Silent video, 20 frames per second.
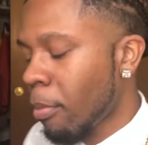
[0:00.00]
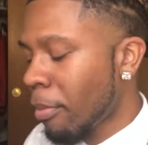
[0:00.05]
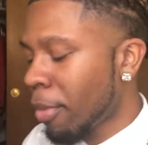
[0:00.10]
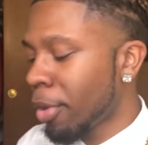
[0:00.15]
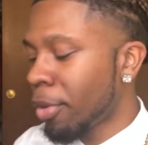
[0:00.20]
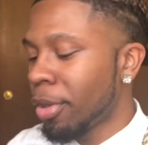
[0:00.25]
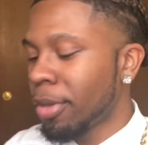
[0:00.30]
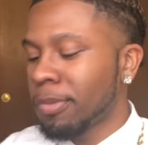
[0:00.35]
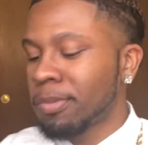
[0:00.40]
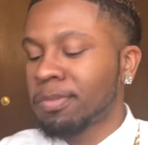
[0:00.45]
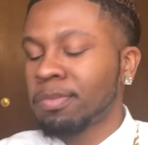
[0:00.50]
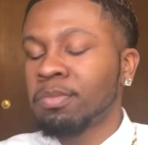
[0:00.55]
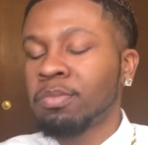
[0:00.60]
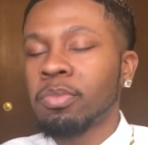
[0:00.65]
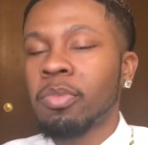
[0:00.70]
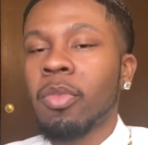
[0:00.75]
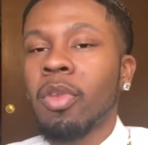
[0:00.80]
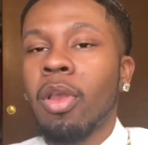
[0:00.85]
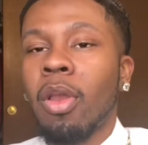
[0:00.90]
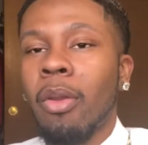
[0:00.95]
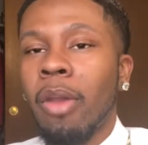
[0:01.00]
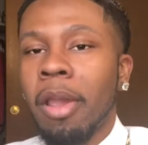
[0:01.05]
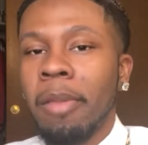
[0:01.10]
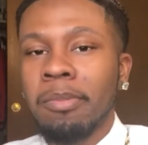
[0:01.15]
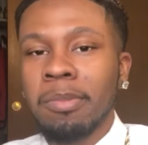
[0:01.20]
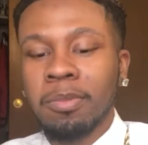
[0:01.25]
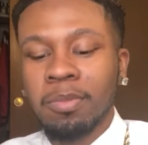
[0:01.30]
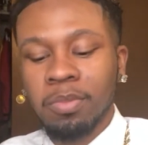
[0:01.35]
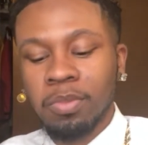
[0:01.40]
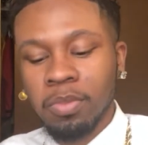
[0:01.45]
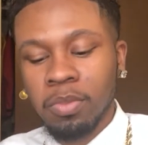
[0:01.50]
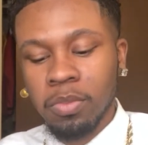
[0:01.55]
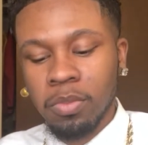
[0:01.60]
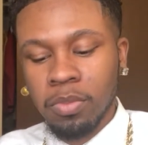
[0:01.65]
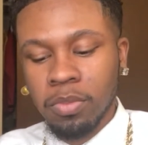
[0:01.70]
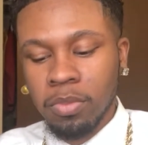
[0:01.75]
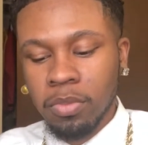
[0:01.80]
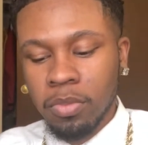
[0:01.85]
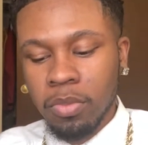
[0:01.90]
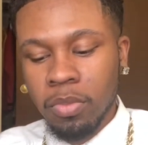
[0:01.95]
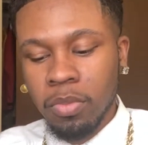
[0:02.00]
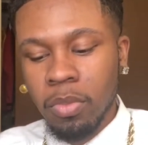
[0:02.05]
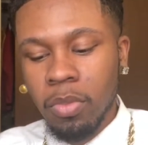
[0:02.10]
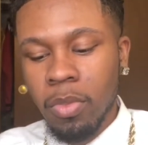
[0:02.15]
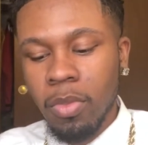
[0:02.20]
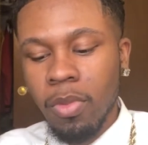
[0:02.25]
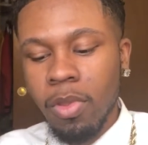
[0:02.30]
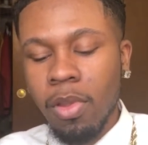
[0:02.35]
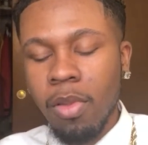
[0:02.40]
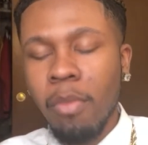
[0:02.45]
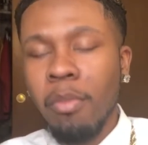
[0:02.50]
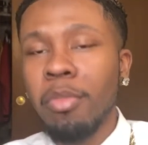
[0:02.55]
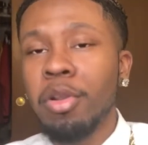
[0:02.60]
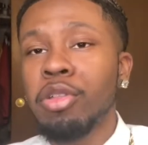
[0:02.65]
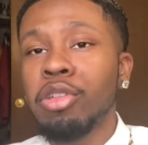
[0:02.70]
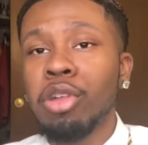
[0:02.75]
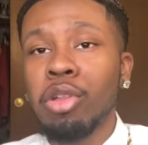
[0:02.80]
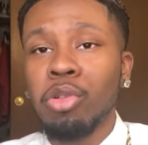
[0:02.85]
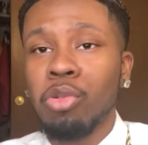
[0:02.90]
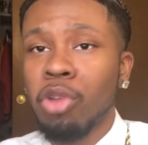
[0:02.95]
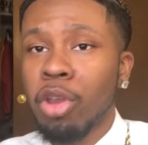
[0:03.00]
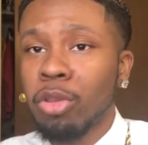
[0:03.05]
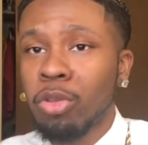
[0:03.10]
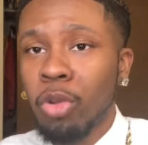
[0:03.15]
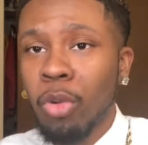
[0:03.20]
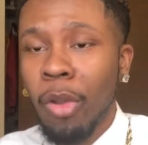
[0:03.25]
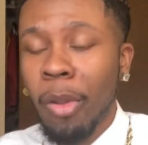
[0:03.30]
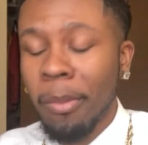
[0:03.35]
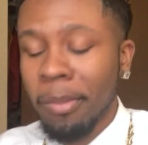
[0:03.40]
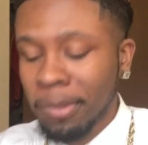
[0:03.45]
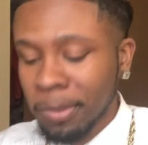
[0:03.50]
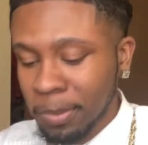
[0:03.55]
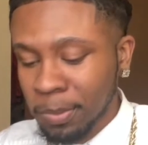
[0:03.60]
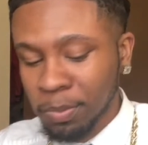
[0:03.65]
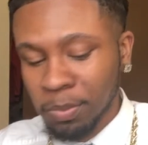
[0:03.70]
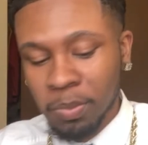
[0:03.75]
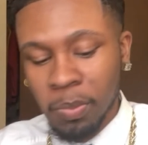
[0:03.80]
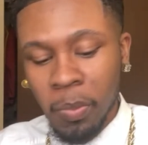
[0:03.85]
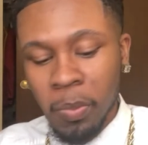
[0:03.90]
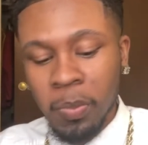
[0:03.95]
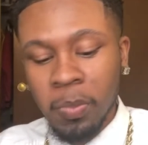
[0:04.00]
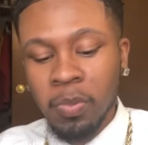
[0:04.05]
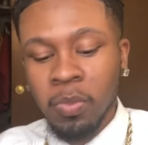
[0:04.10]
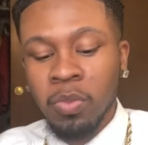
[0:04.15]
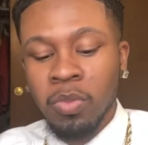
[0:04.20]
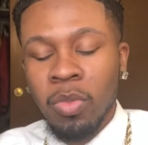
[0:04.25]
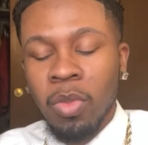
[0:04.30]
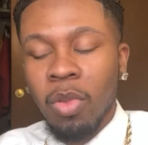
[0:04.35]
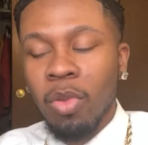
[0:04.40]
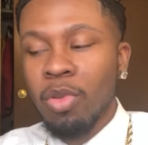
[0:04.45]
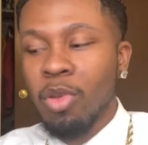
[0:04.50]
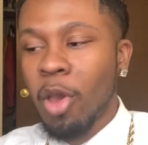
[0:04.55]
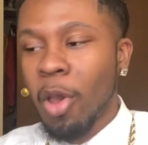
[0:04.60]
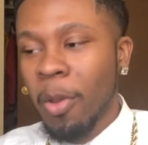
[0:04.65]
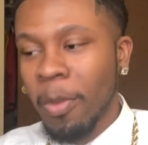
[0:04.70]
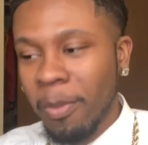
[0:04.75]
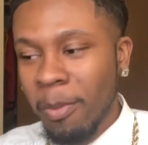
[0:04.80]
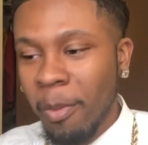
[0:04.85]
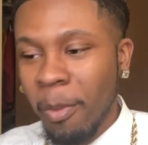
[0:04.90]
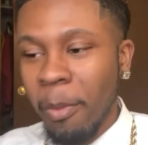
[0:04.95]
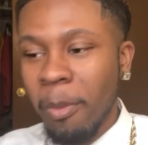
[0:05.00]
Period. All right. Let's get straight to it. So,